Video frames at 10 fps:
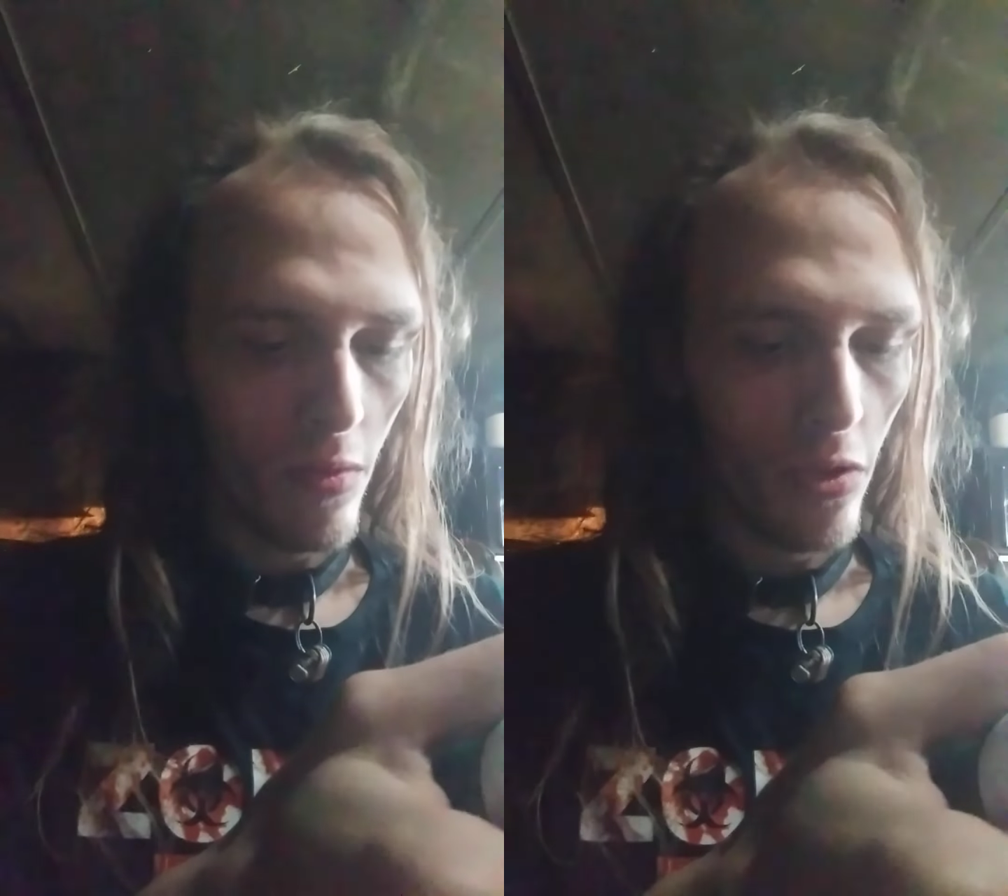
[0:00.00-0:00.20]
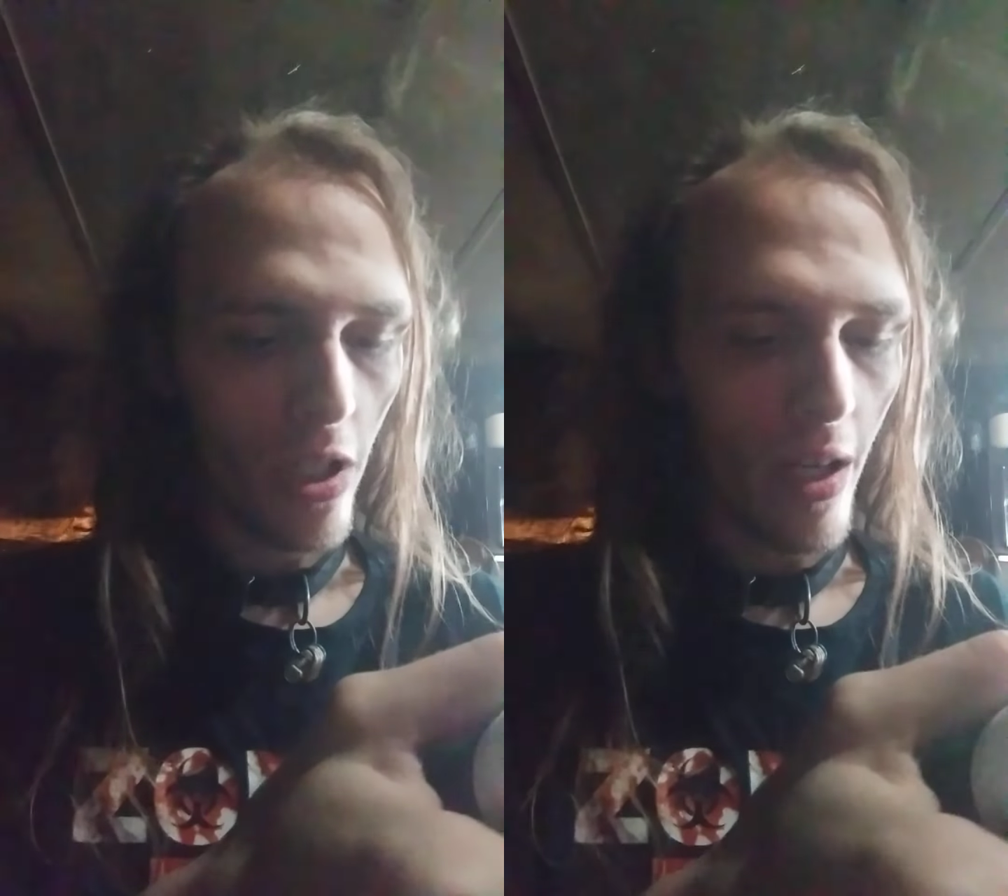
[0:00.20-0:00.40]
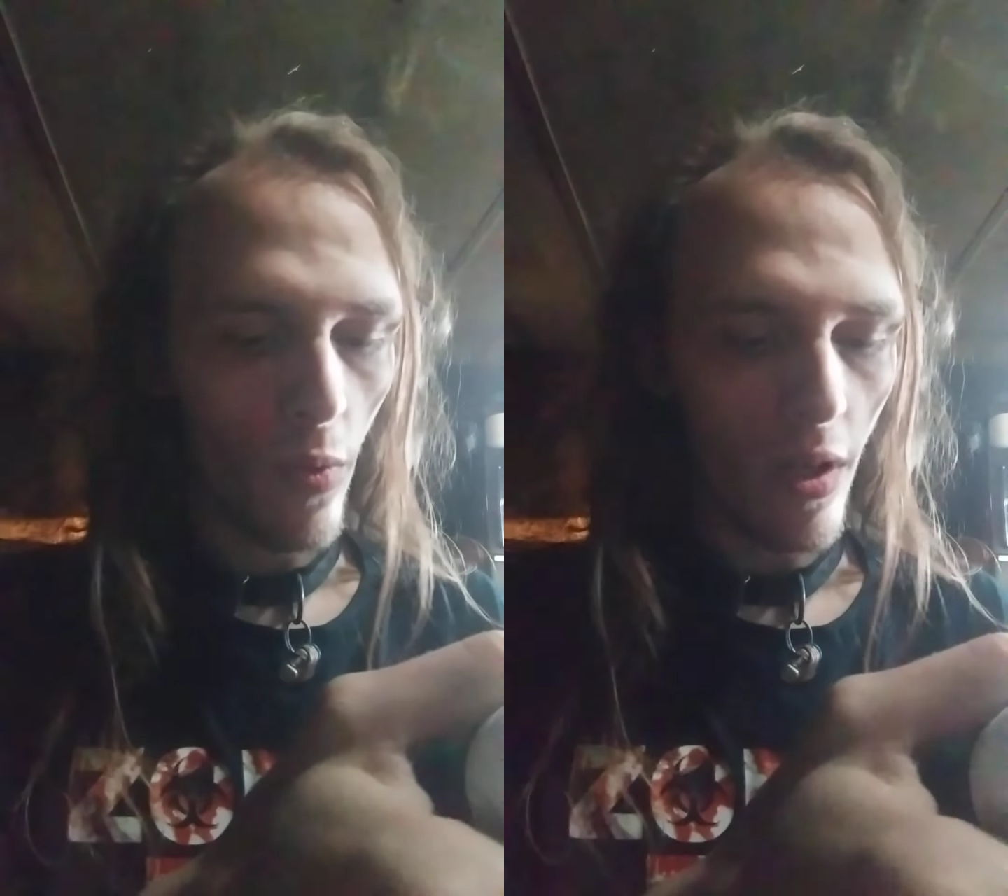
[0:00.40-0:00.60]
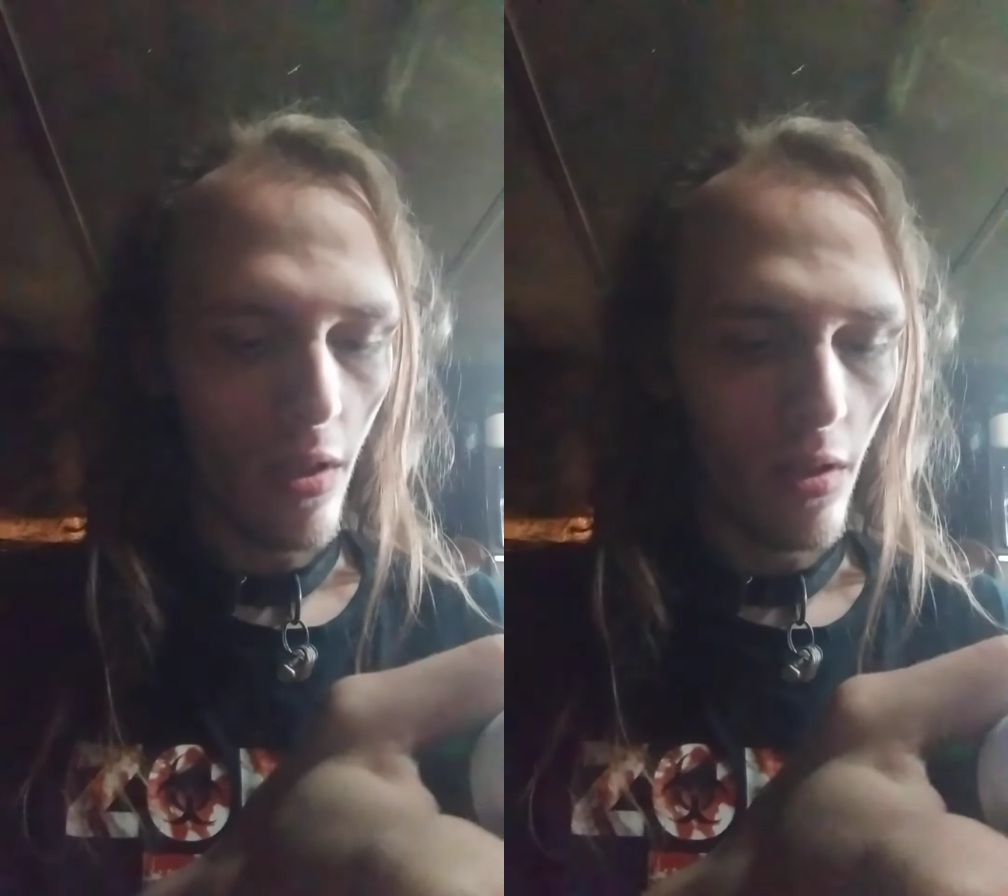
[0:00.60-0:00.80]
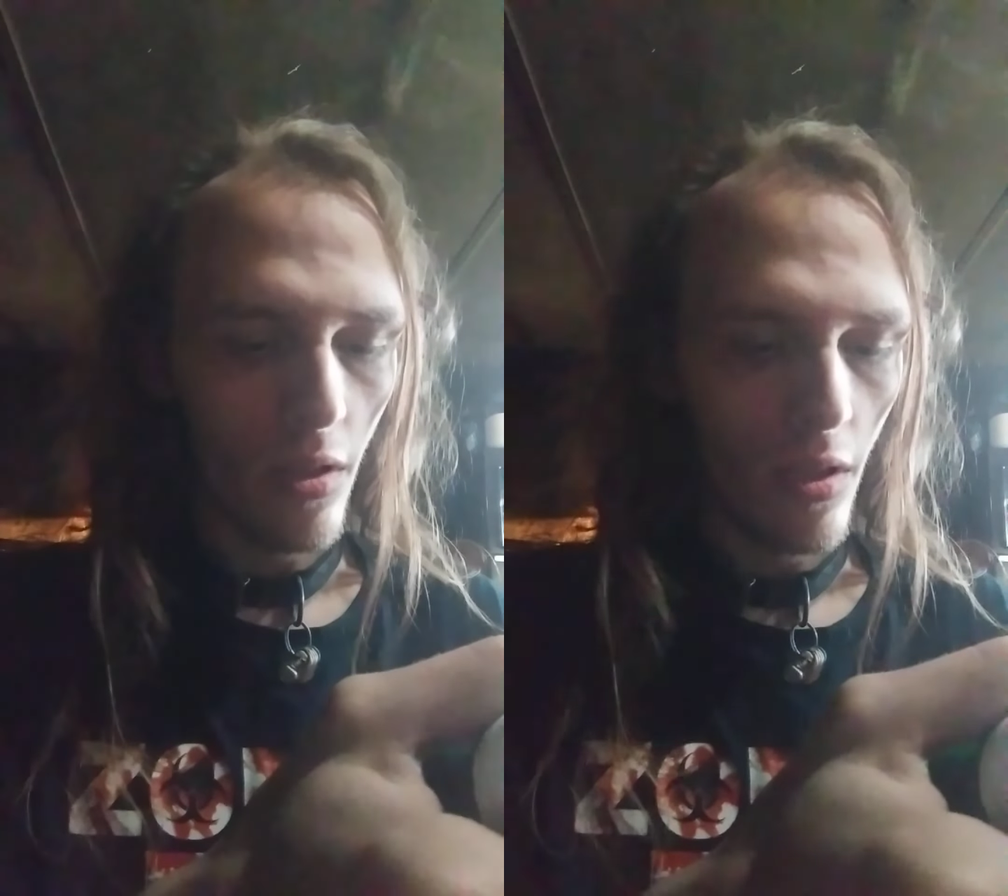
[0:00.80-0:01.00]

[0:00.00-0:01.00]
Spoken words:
shake well.